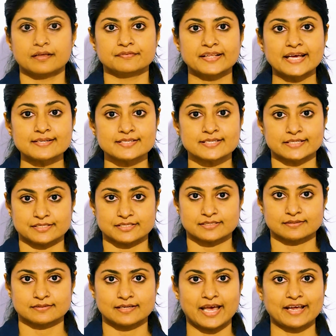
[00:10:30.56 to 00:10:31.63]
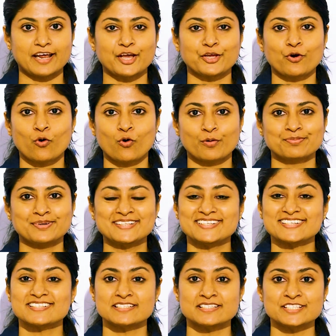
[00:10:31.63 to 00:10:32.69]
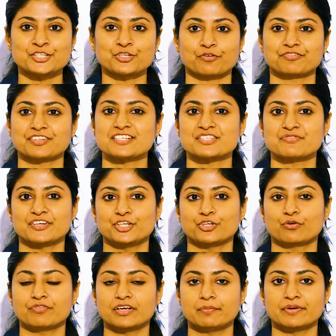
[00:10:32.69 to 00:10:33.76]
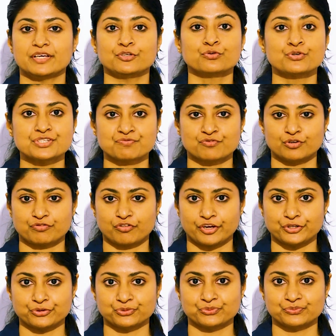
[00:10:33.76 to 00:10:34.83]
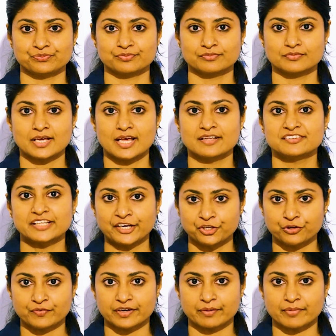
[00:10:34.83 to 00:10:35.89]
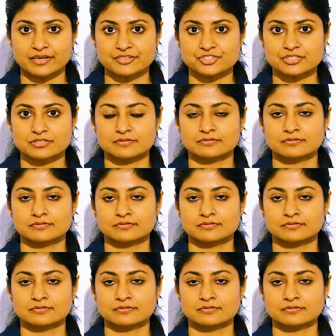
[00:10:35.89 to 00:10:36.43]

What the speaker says: That's it, and I hope the content of this video will be useful for you. Thank you very much.